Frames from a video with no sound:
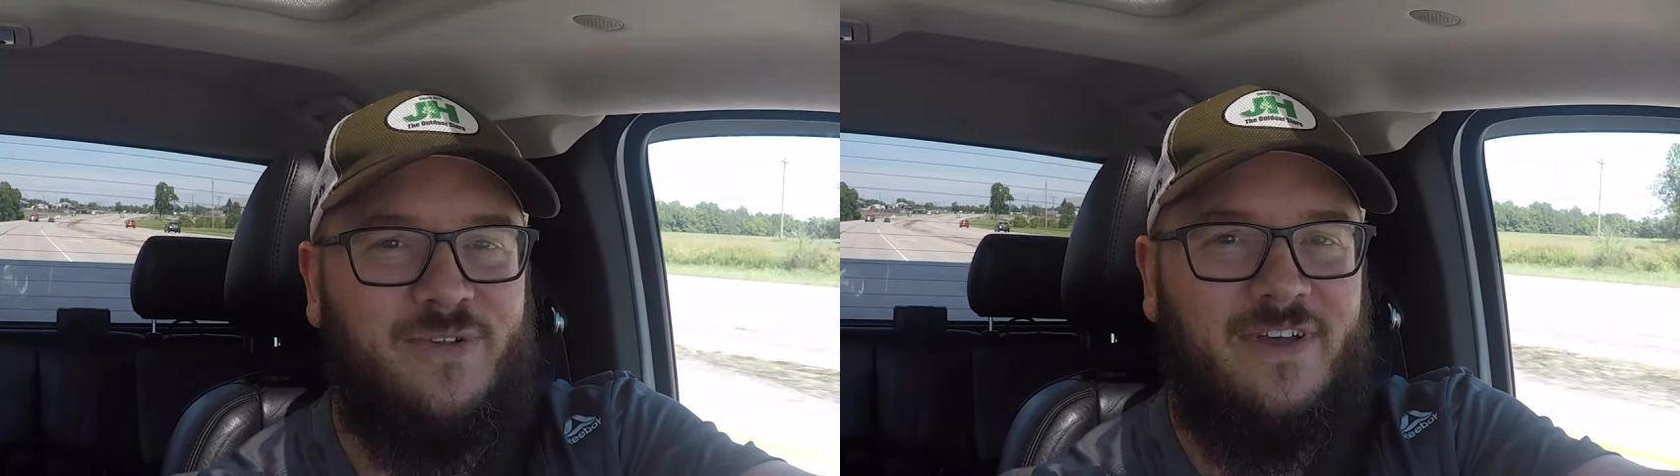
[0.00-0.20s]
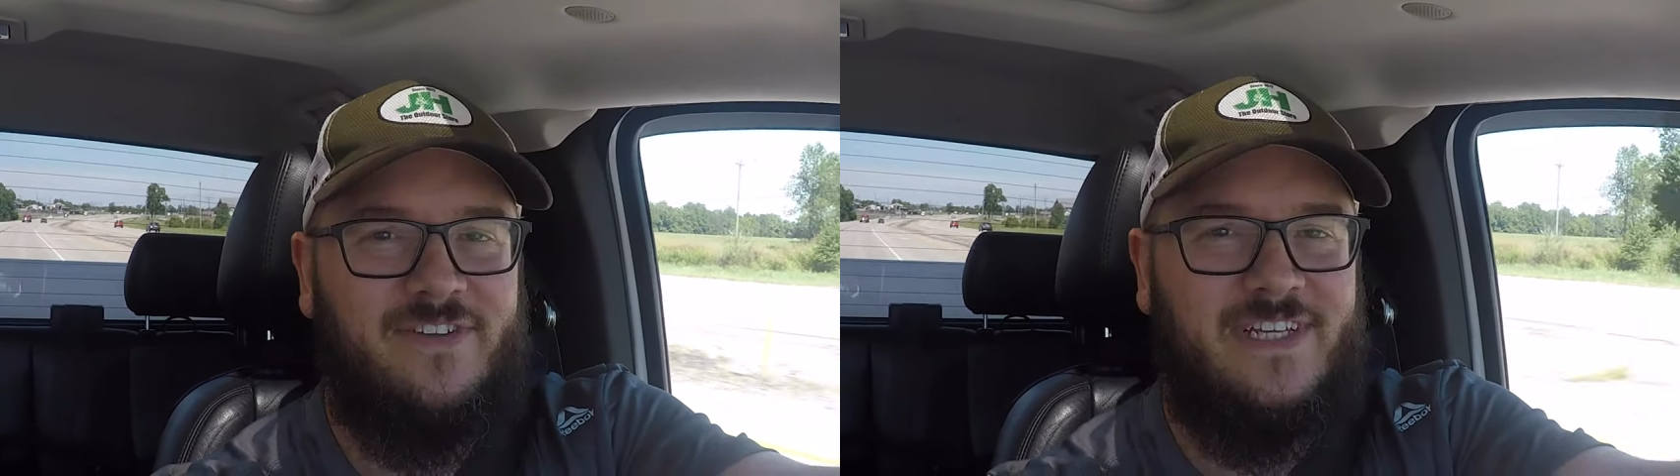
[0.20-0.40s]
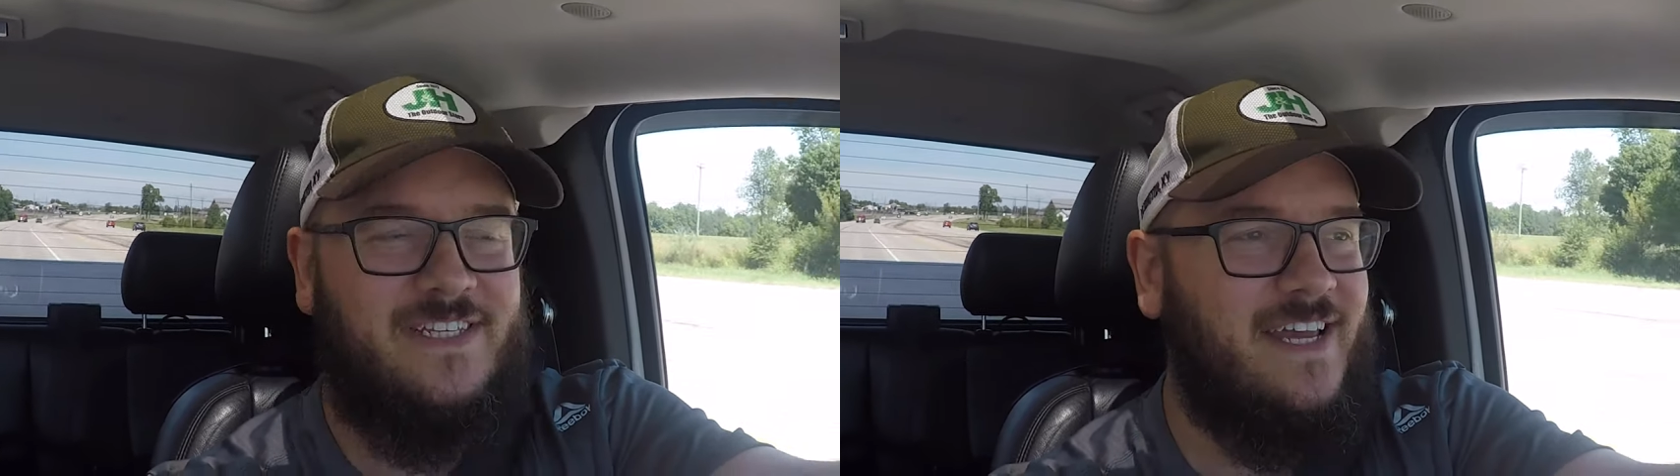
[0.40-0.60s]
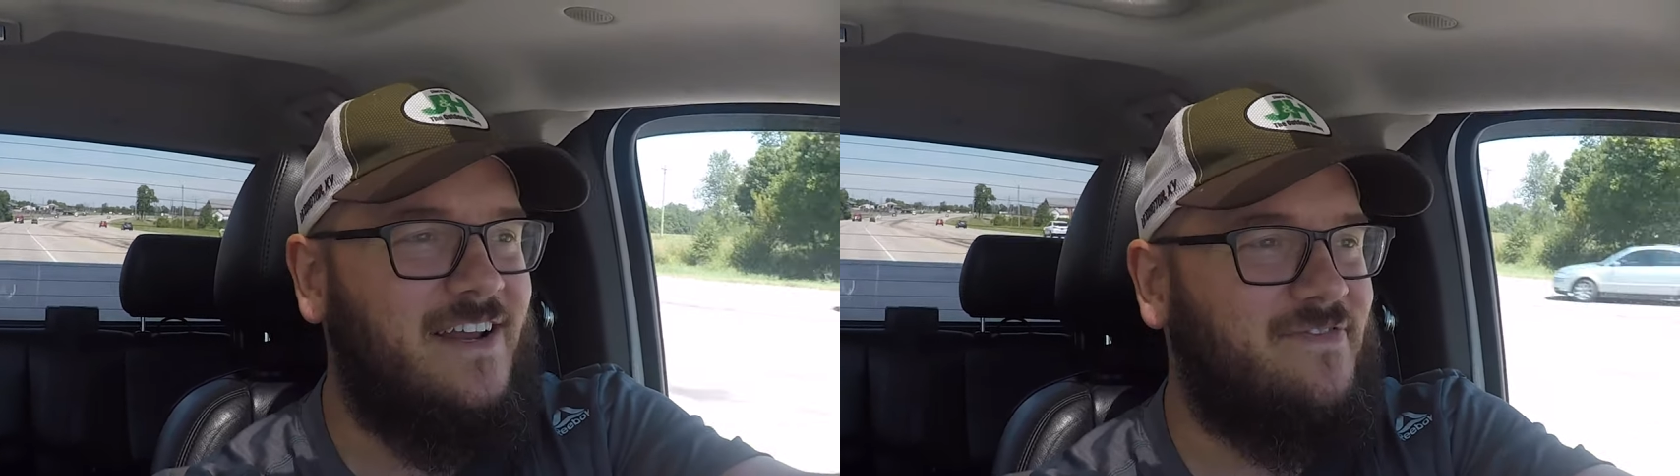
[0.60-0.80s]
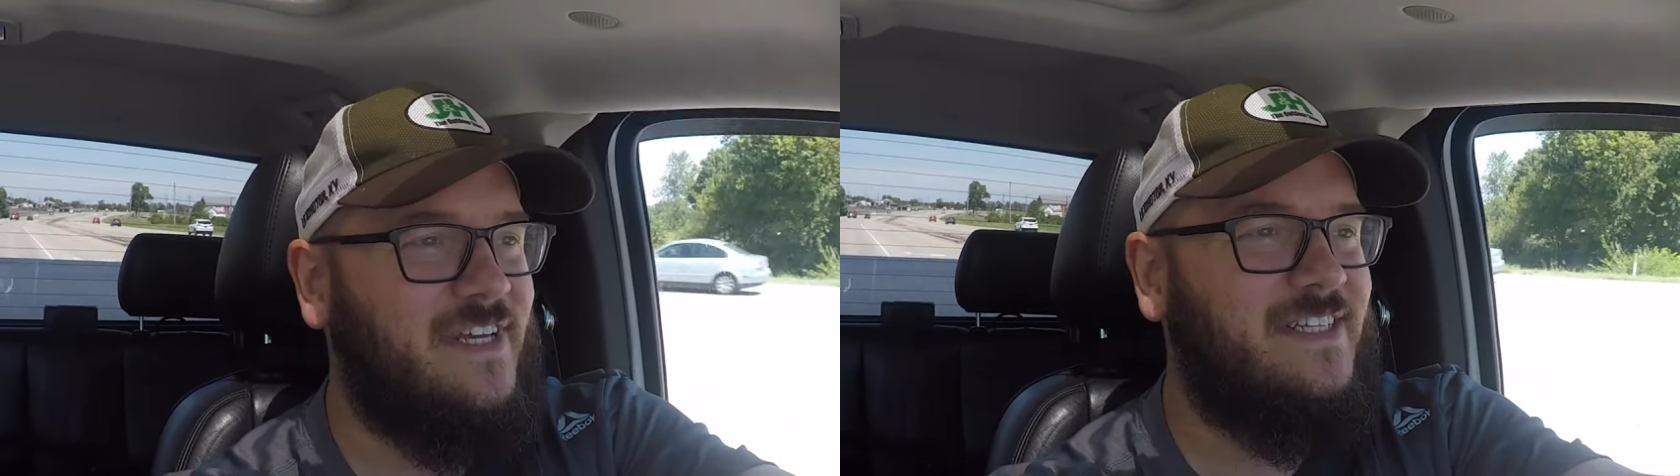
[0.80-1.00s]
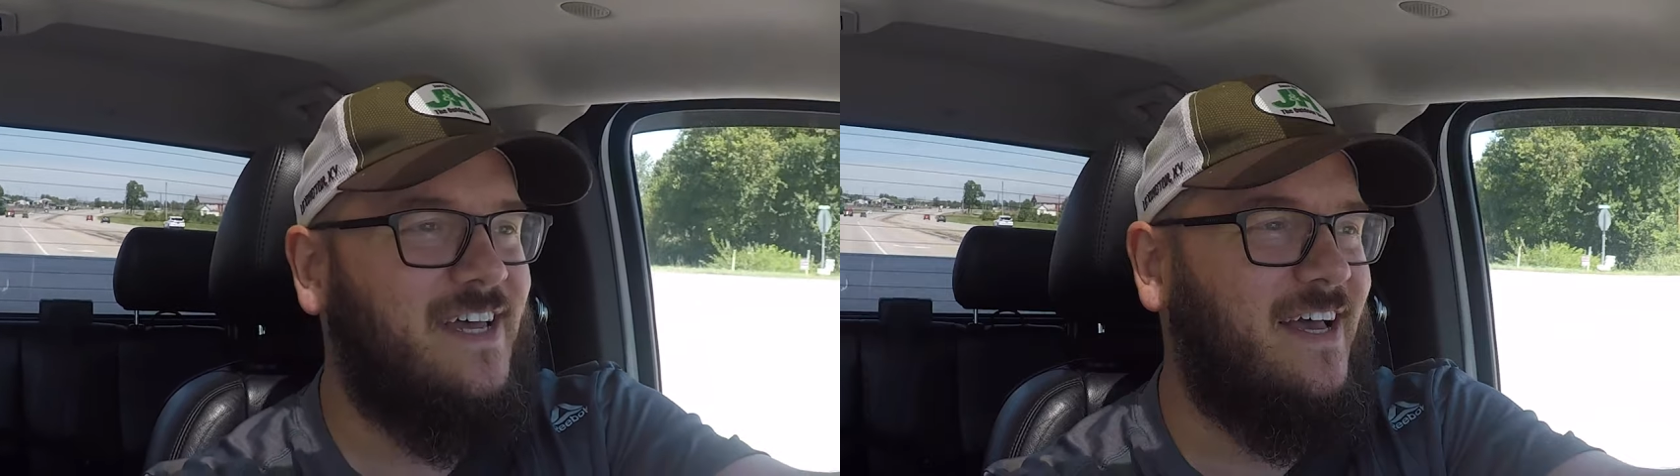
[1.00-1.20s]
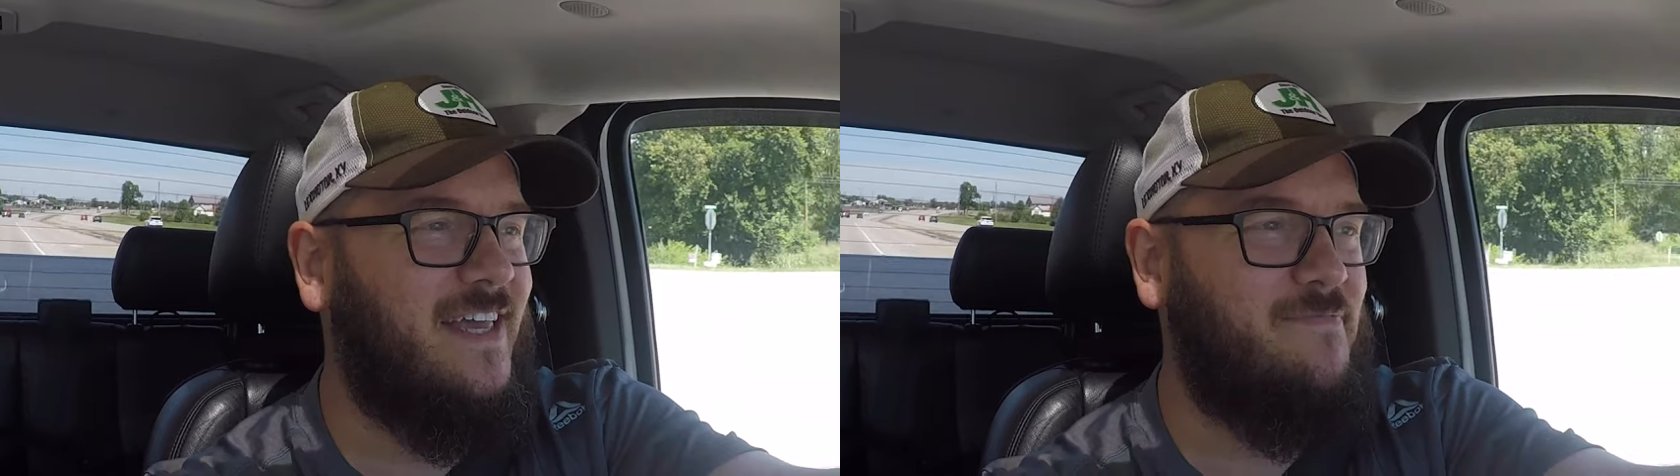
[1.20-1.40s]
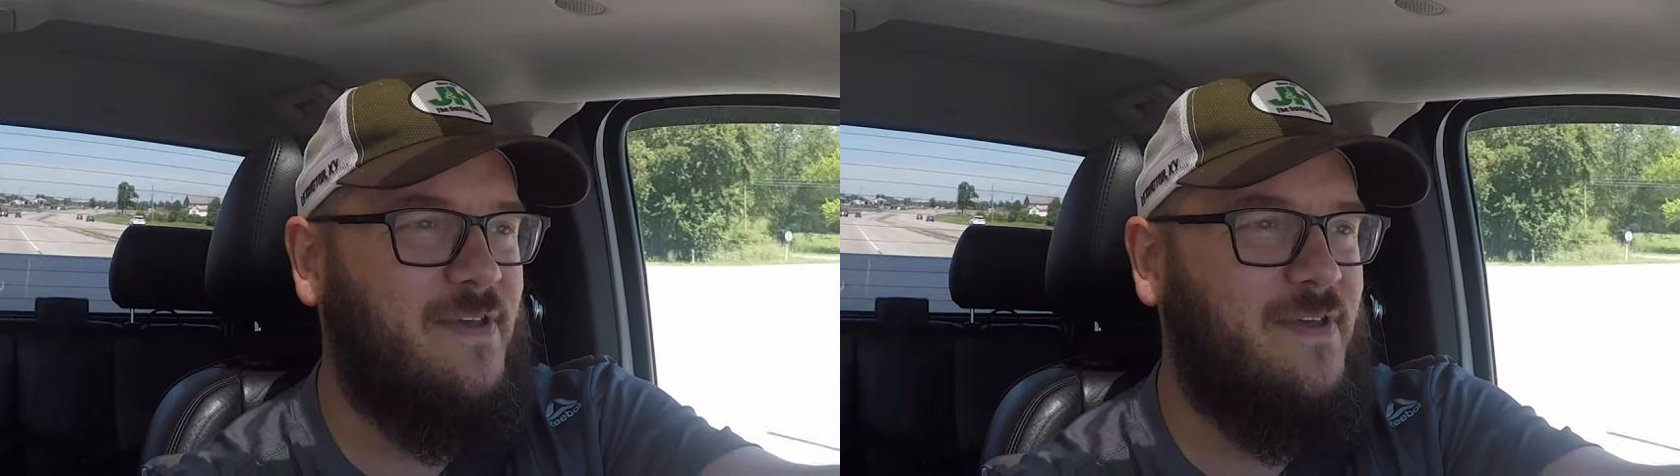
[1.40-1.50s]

you live in the state of Kentucky,